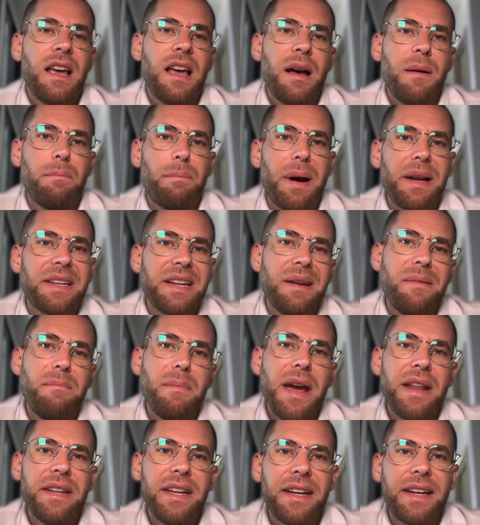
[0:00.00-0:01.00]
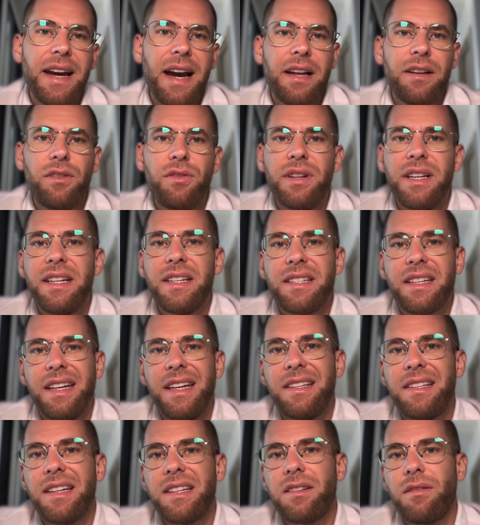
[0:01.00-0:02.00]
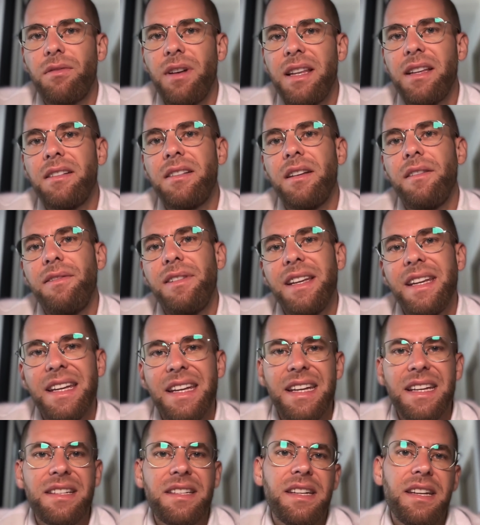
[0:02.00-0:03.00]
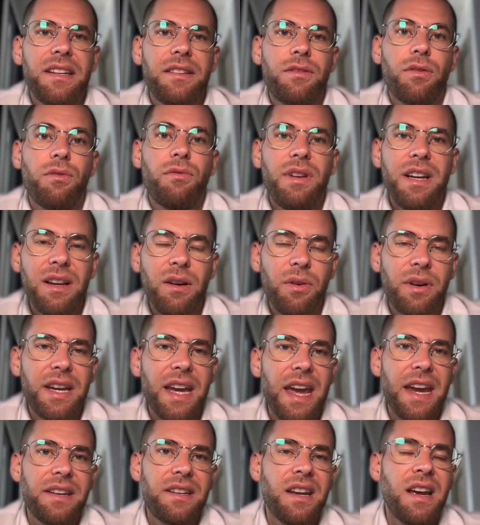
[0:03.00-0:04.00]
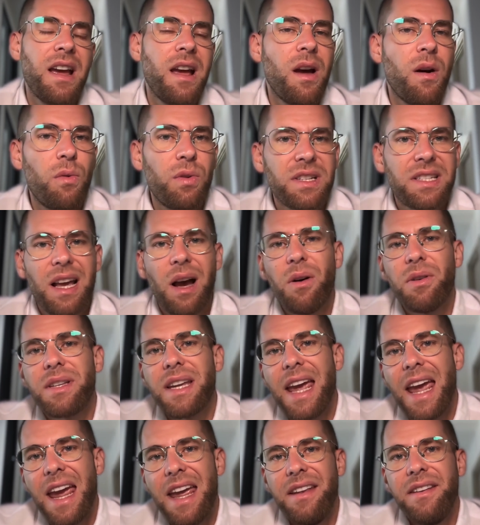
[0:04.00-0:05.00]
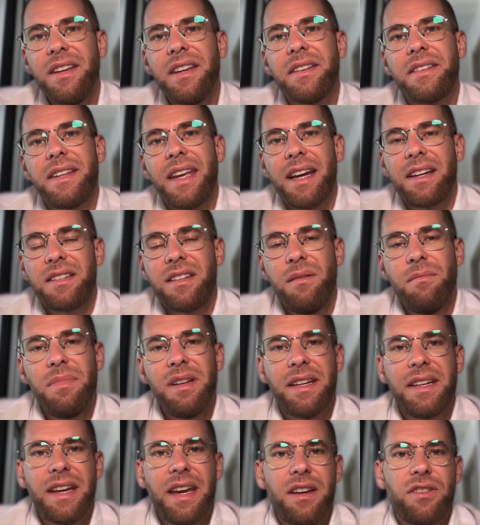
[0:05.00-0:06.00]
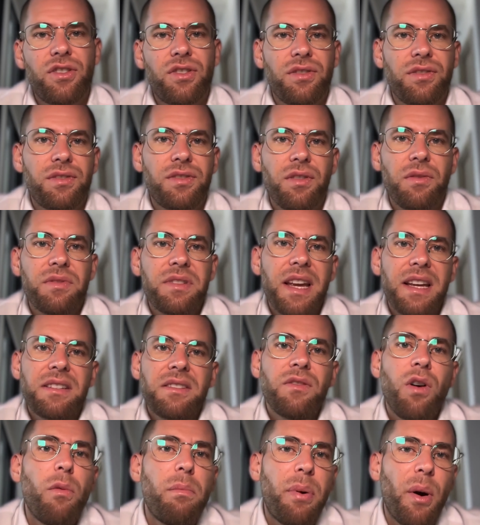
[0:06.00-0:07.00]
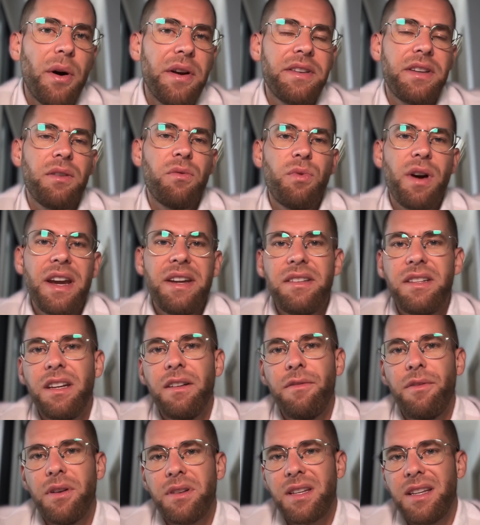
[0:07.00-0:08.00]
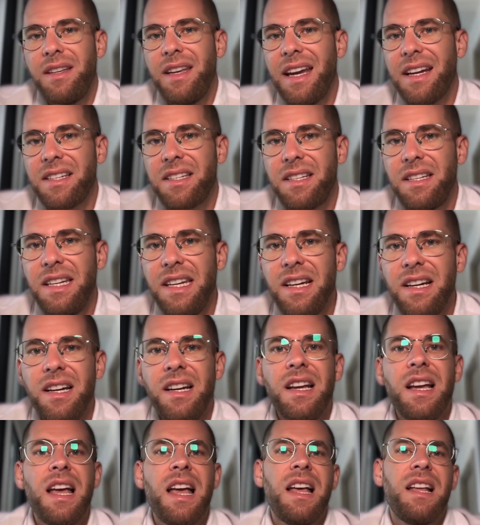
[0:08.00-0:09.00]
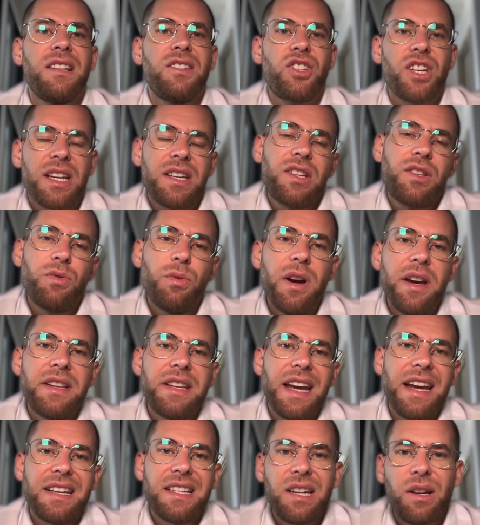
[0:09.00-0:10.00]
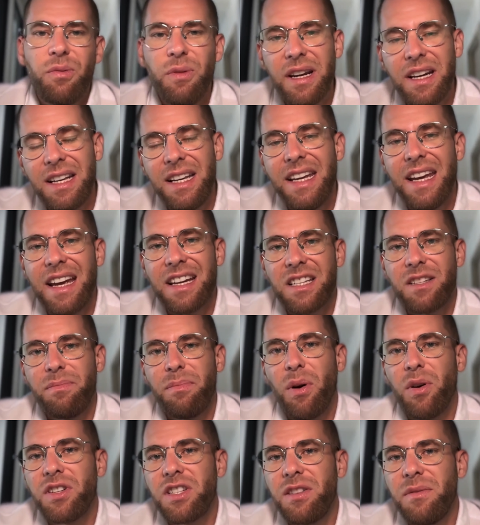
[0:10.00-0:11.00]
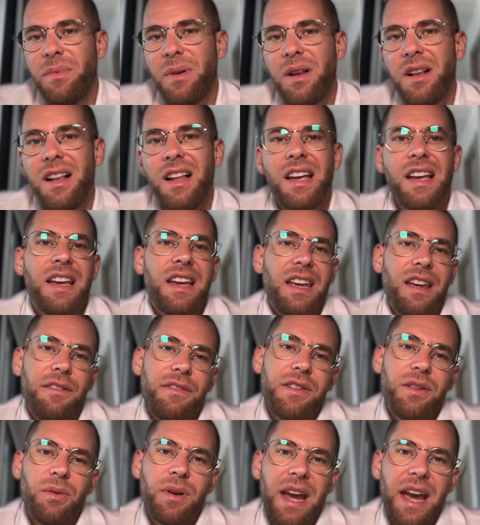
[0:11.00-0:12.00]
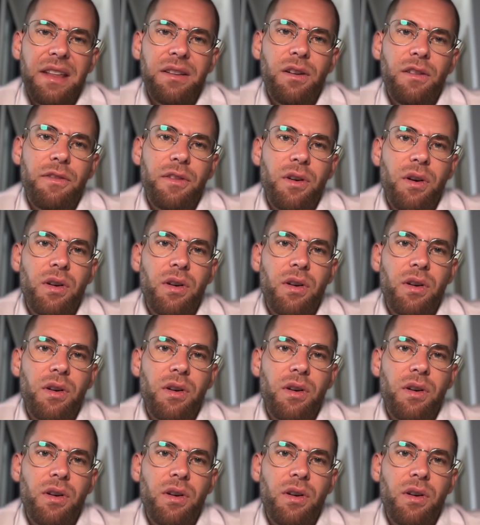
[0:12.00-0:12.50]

but in many countries it is relatively easy to relocate without any tax implications. So there's no point in waiting for the next year. Just do it as quickly as possible if you can, of course.